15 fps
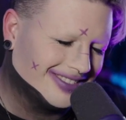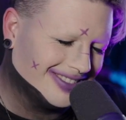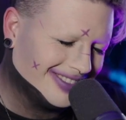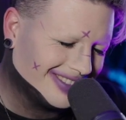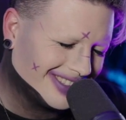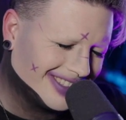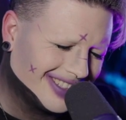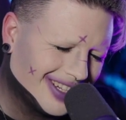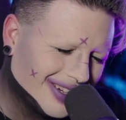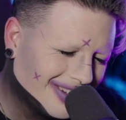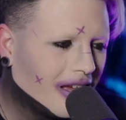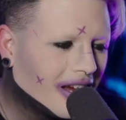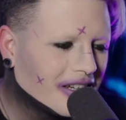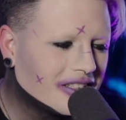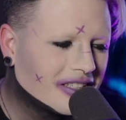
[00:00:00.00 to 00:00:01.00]
not going
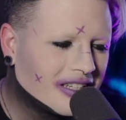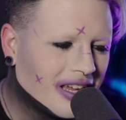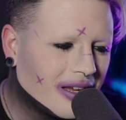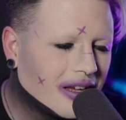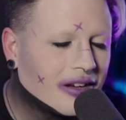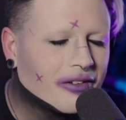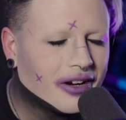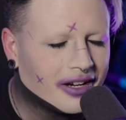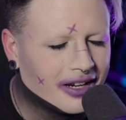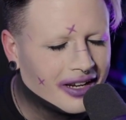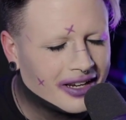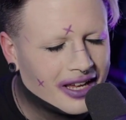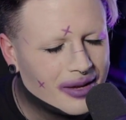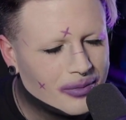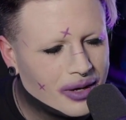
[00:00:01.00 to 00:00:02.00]

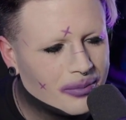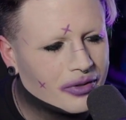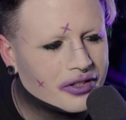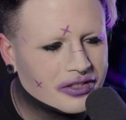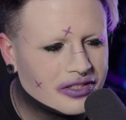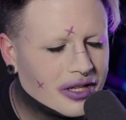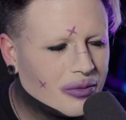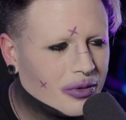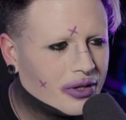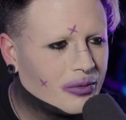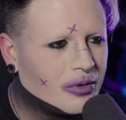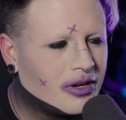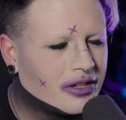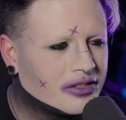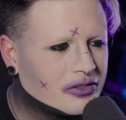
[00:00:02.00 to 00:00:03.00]
to say what it
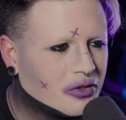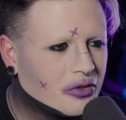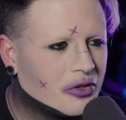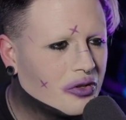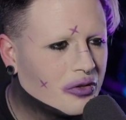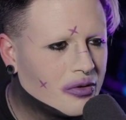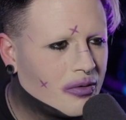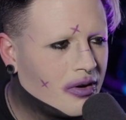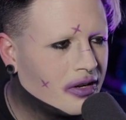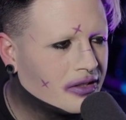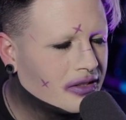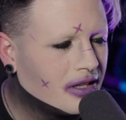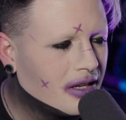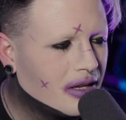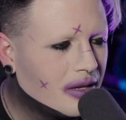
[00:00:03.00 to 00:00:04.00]
was or who it
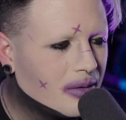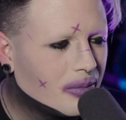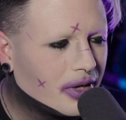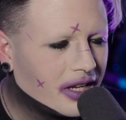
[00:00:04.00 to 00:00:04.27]
was, but